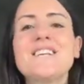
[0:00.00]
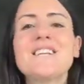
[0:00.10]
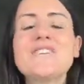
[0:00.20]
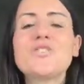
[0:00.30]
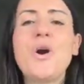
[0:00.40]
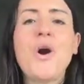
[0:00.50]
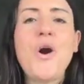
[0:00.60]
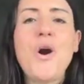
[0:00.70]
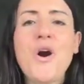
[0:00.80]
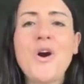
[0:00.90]
Let's
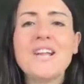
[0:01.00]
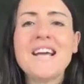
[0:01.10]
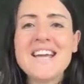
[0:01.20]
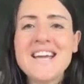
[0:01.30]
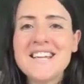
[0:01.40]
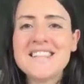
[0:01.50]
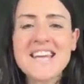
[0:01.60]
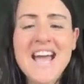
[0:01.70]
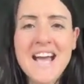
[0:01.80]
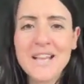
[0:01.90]
call in
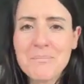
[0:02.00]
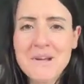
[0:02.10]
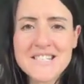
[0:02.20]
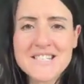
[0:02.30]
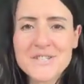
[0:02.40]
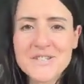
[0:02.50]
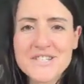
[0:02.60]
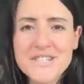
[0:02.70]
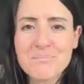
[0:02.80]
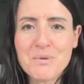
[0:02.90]
the elemental
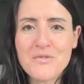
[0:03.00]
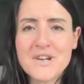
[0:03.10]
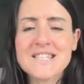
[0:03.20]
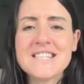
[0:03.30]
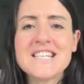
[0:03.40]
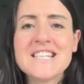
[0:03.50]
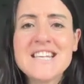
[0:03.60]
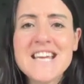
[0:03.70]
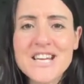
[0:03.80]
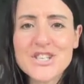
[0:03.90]
spirits, the
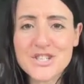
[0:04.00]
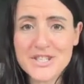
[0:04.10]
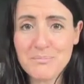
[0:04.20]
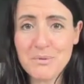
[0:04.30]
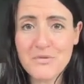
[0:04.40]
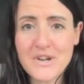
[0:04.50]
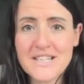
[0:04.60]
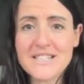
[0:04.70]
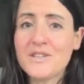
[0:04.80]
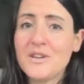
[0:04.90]
nature
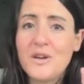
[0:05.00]
spirits.